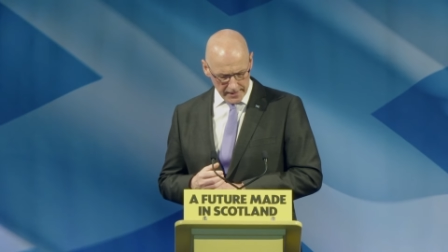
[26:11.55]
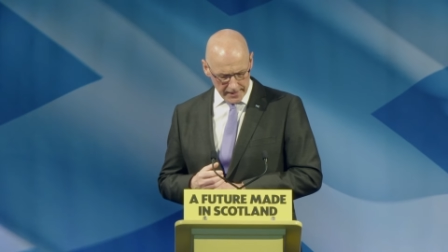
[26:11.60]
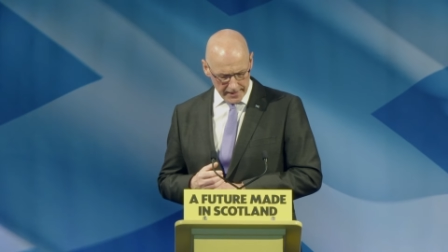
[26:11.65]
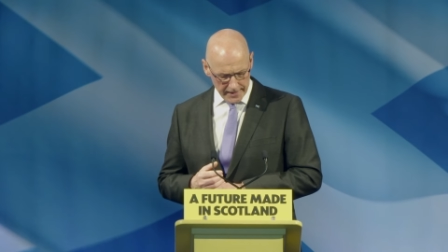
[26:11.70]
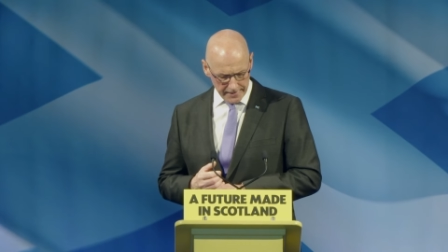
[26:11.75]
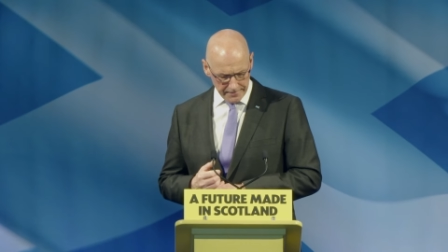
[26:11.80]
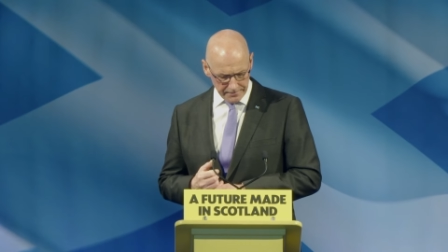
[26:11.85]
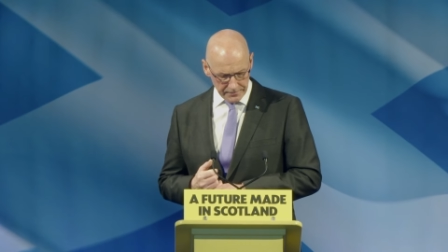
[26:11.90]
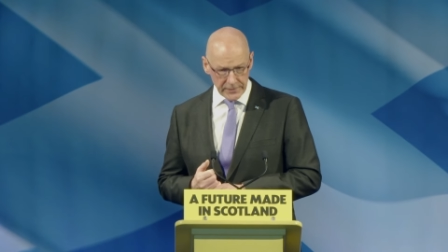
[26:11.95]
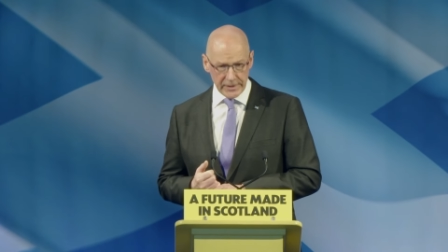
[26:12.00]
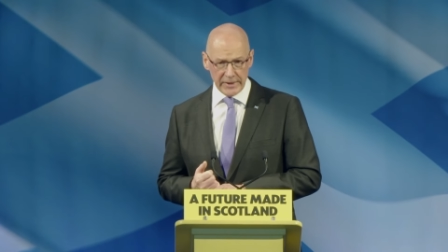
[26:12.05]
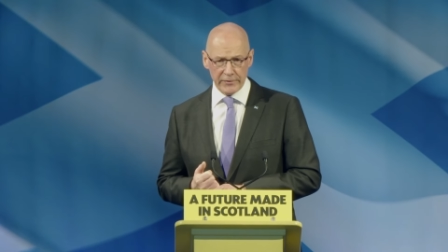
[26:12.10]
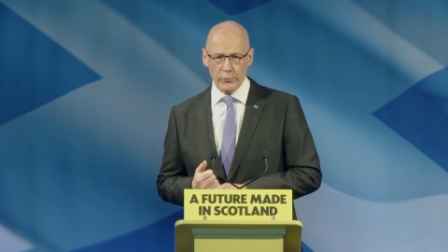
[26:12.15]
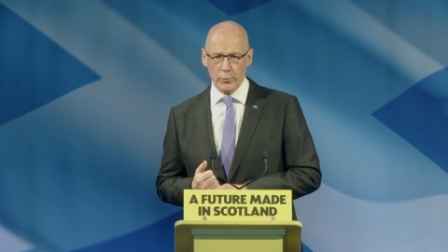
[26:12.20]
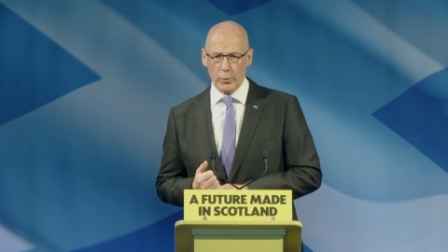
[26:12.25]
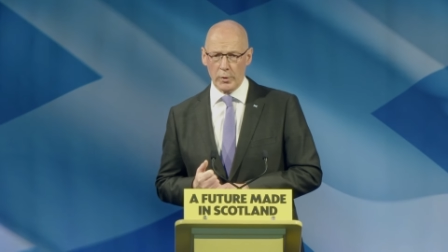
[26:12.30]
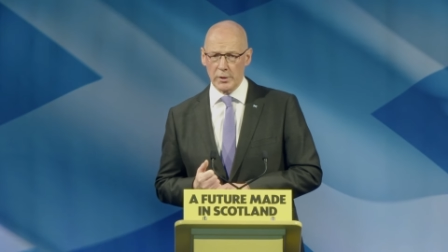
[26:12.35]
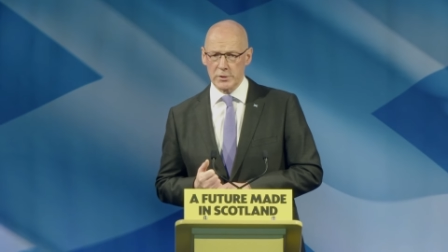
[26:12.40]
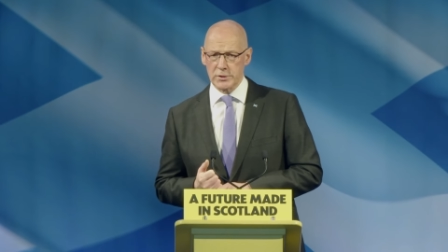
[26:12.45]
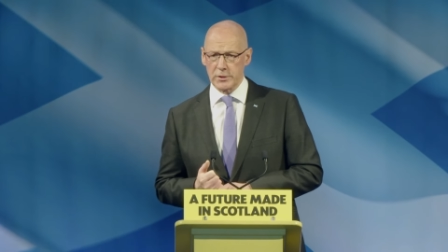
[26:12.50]
David
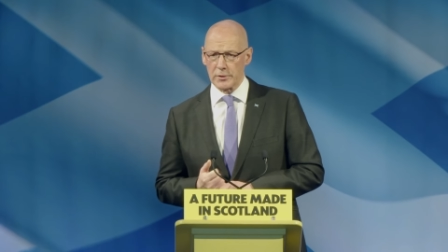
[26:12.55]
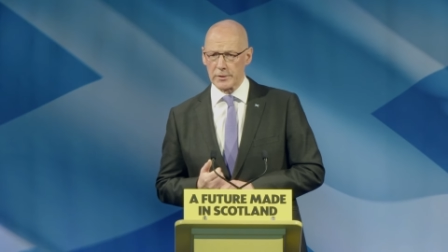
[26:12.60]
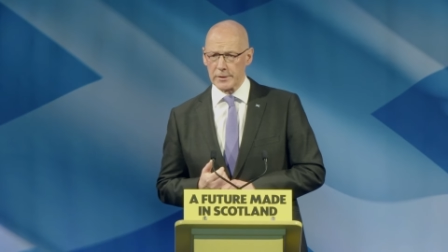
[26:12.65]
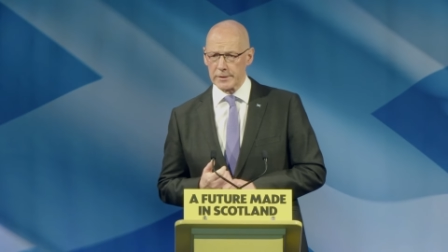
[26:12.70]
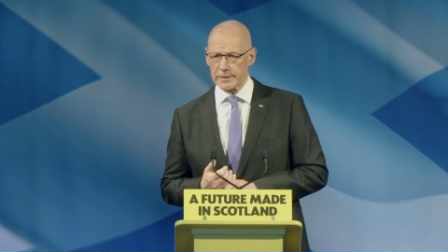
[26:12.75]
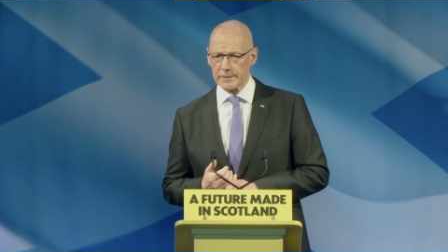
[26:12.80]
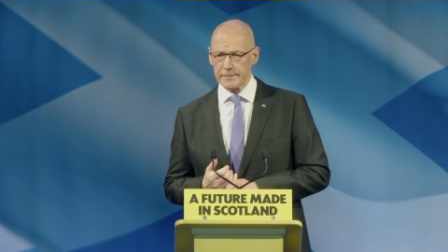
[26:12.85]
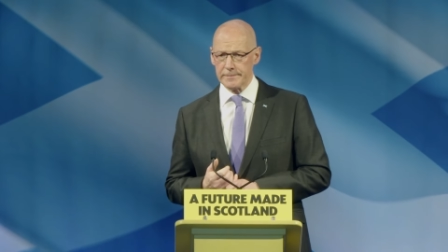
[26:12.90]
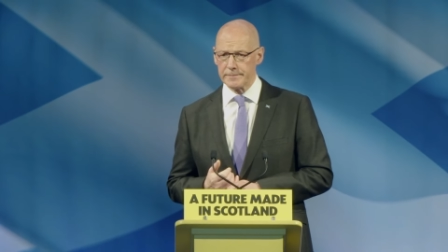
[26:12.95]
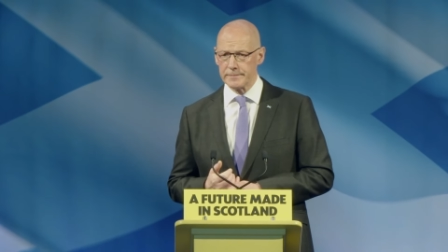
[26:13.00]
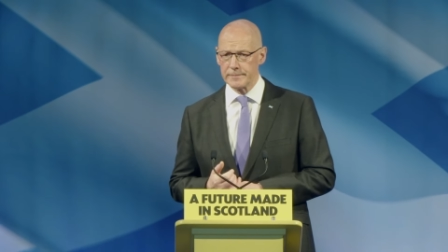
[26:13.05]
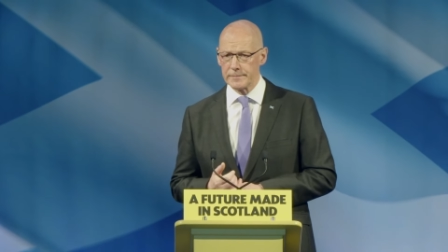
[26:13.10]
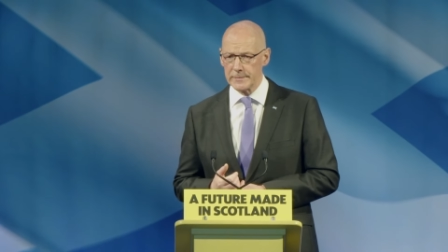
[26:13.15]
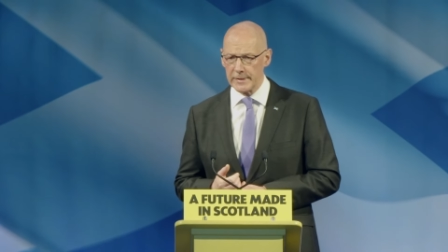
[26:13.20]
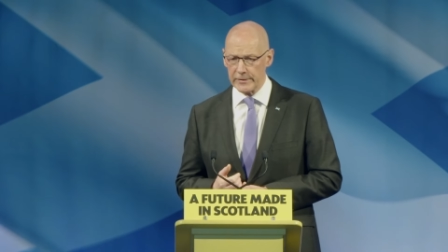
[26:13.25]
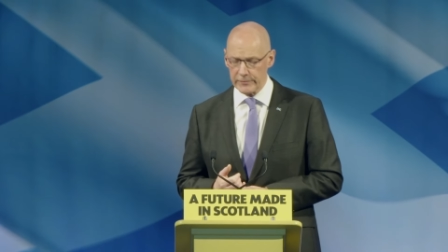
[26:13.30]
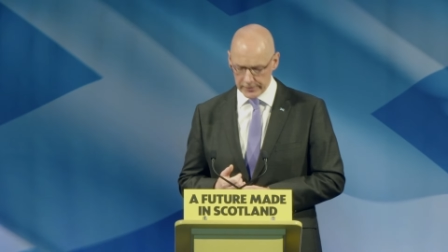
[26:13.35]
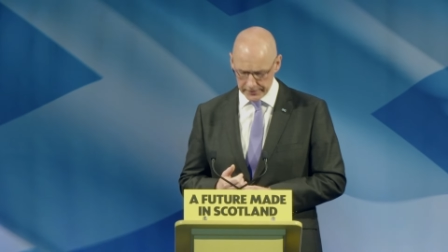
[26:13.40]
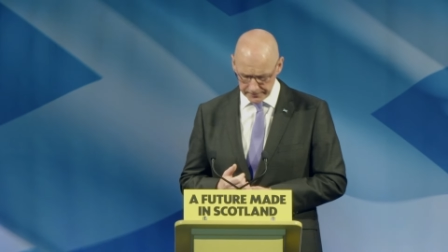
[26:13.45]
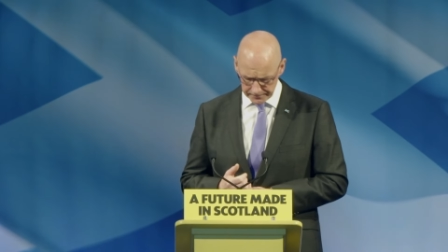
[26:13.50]
Wallace Lockhart.
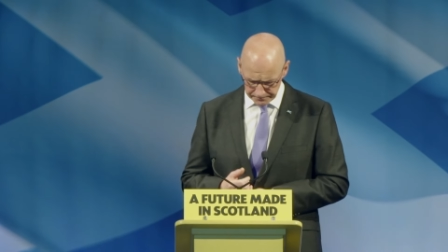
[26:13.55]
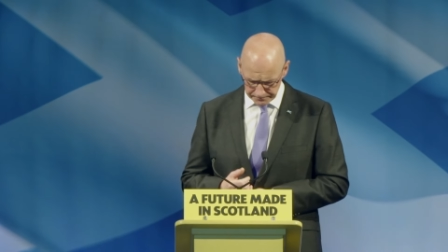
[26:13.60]
David.